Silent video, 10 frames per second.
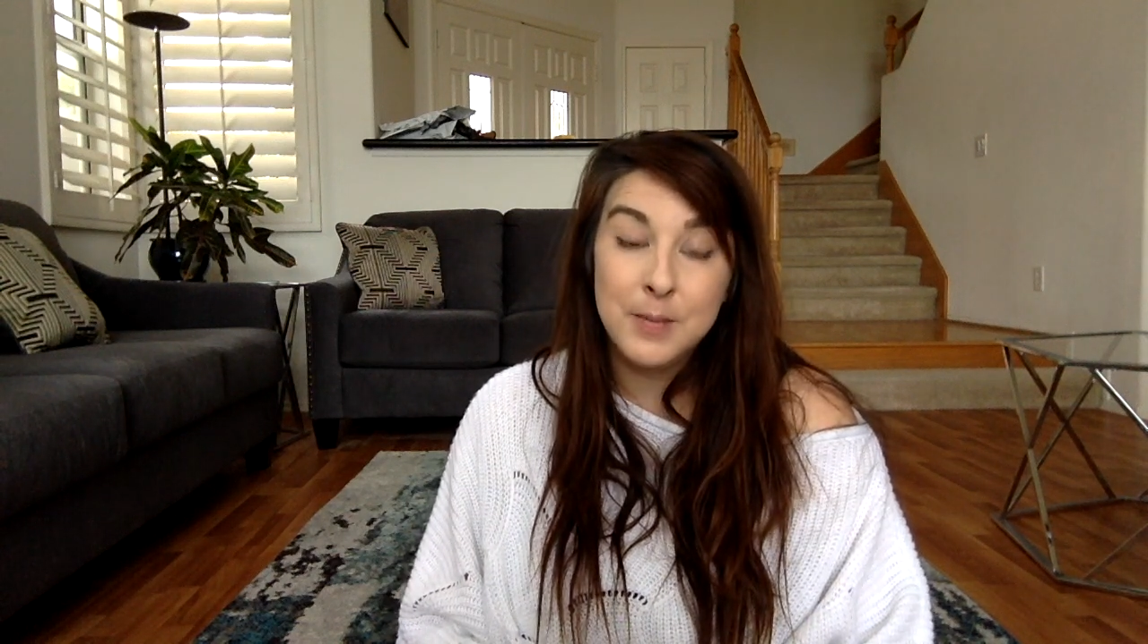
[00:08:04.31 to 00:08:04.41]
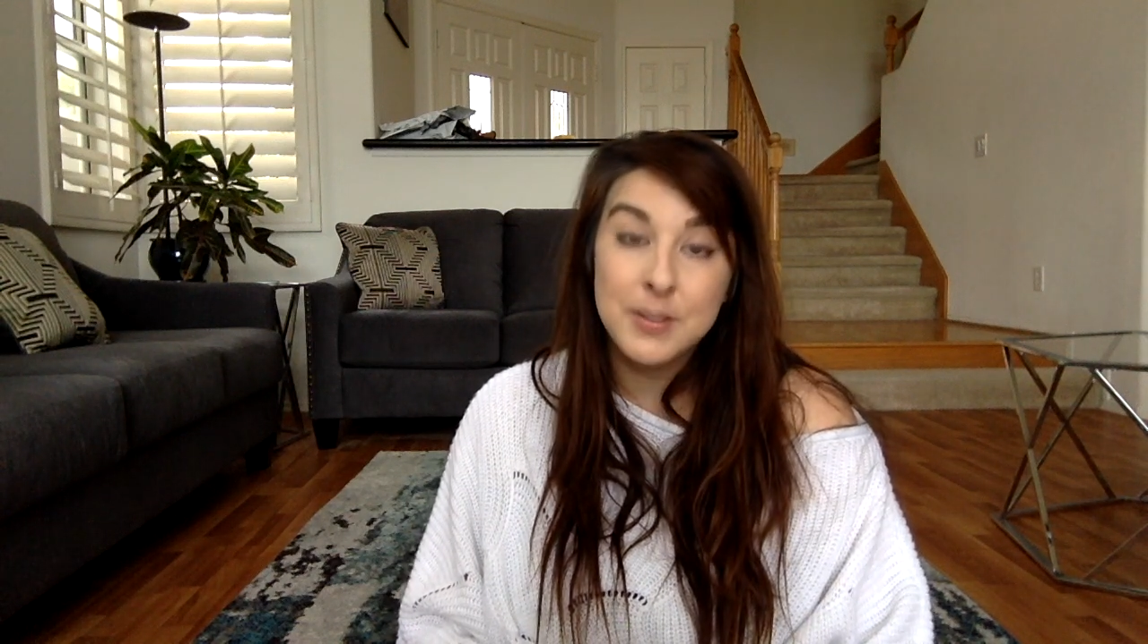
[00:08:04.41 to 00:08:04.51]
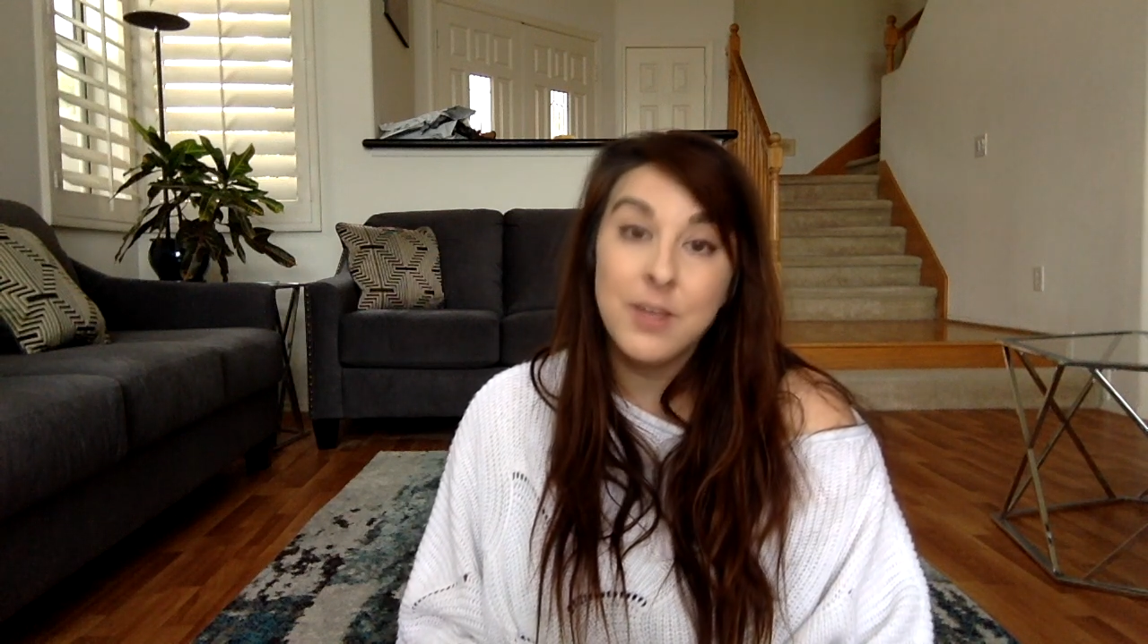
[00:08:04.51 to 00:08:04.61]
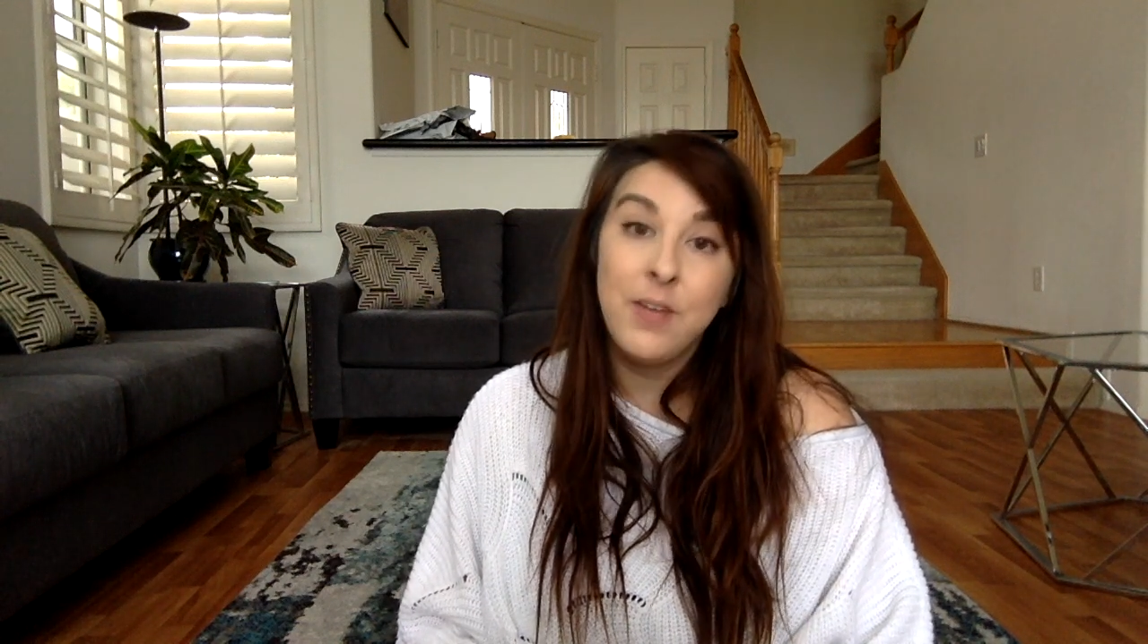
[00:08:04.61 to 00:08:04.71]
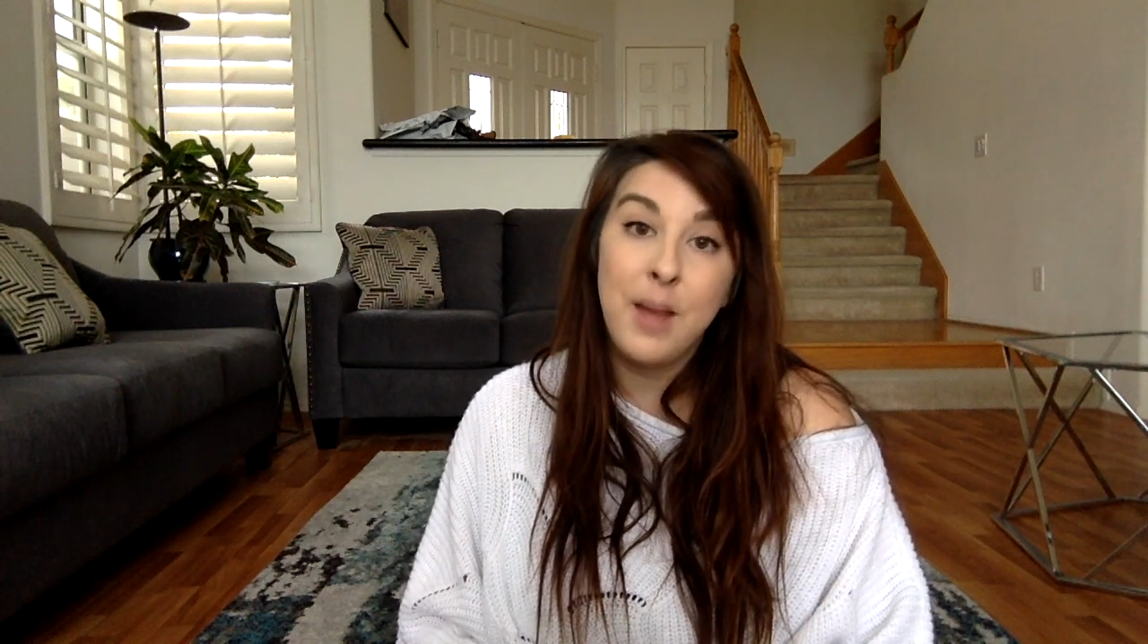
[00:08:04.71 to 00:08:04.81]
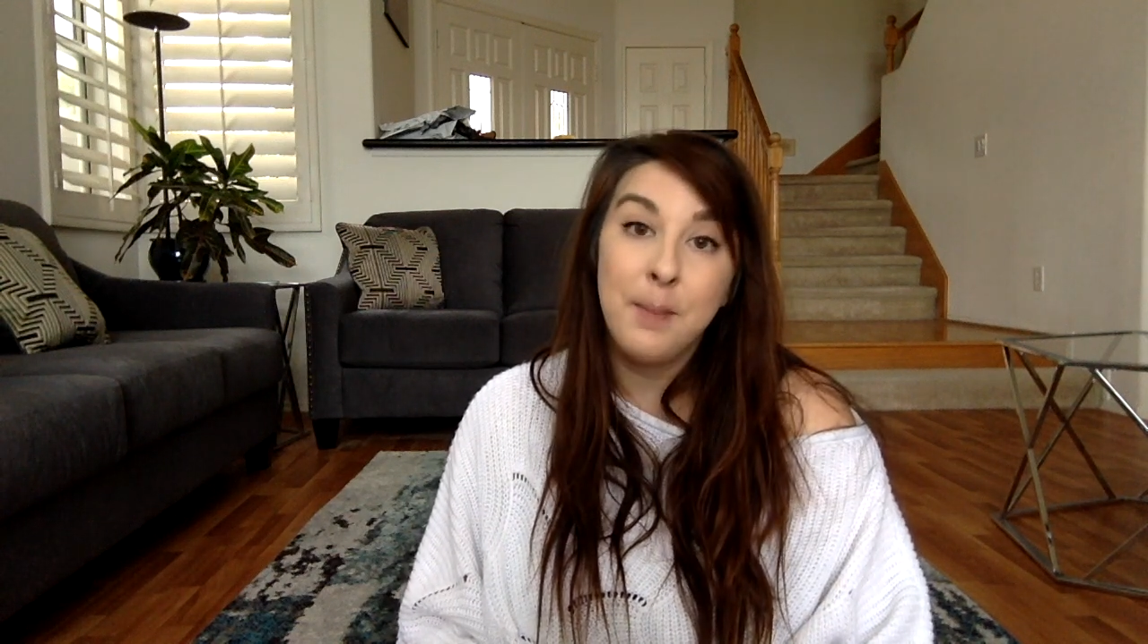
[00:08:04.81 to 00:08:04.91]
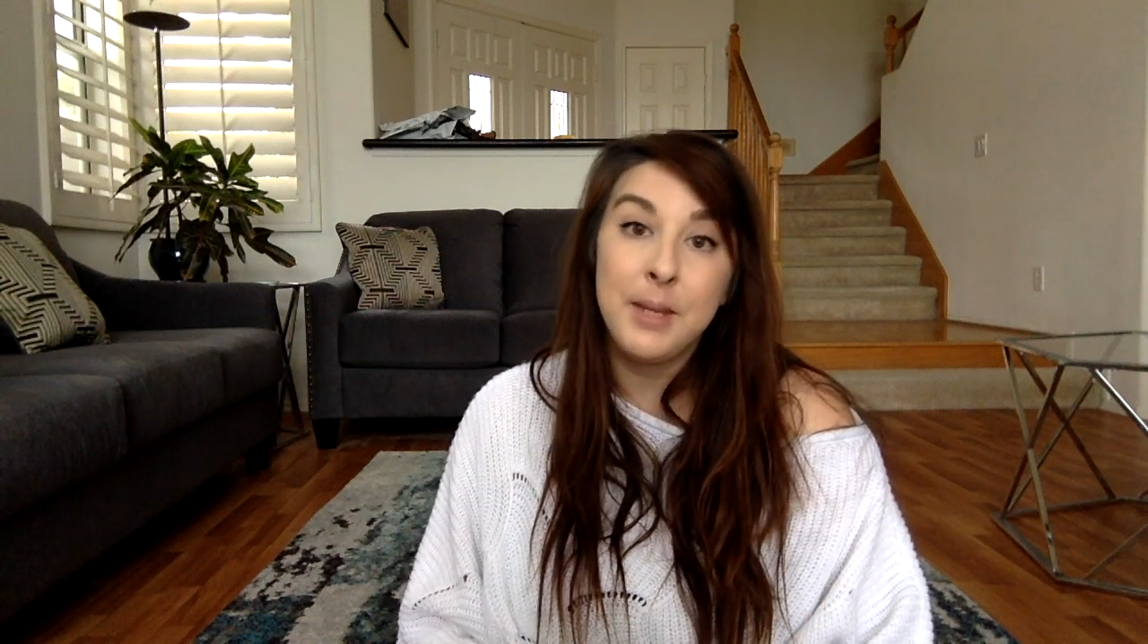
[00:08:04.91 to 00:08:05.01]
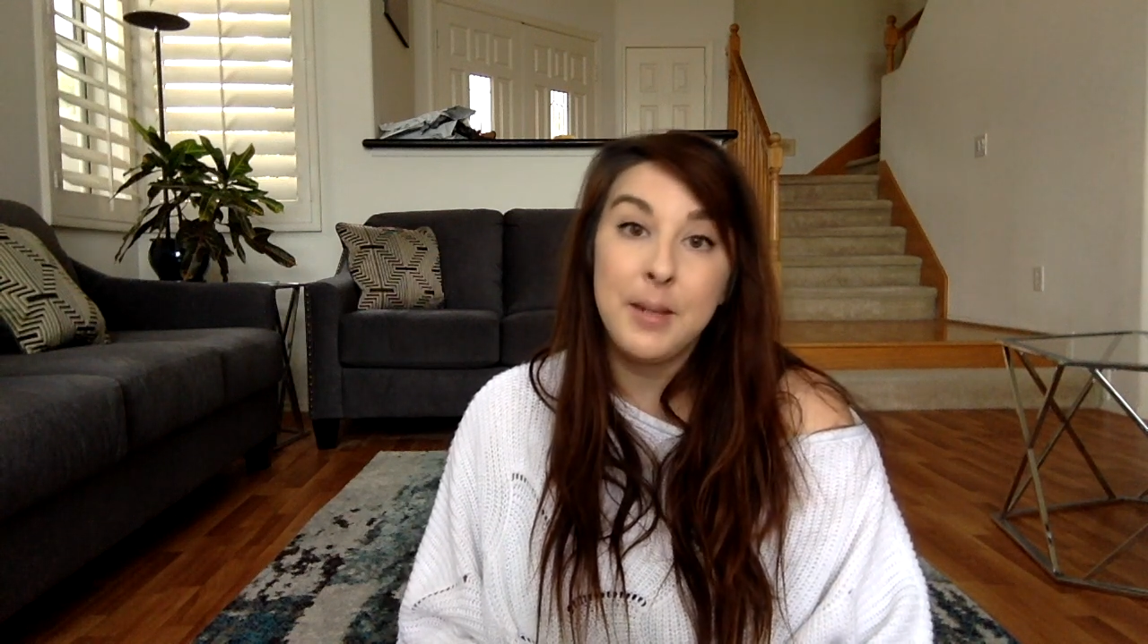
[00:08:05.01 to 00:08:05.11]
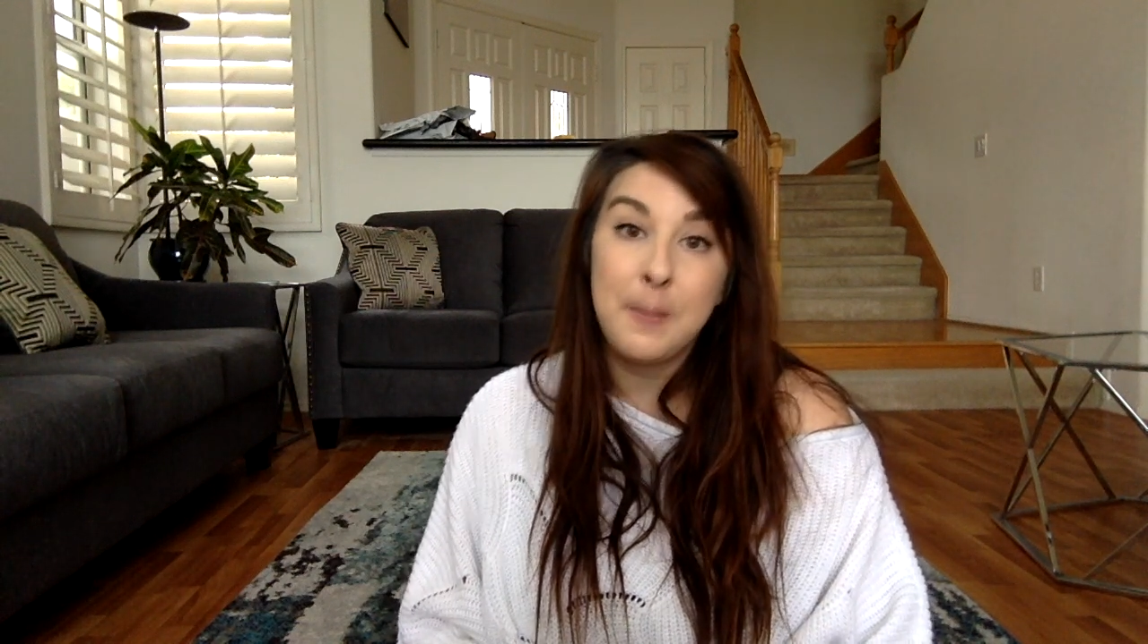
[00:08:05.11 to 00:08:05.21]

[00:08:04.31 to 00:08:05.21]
himself happy?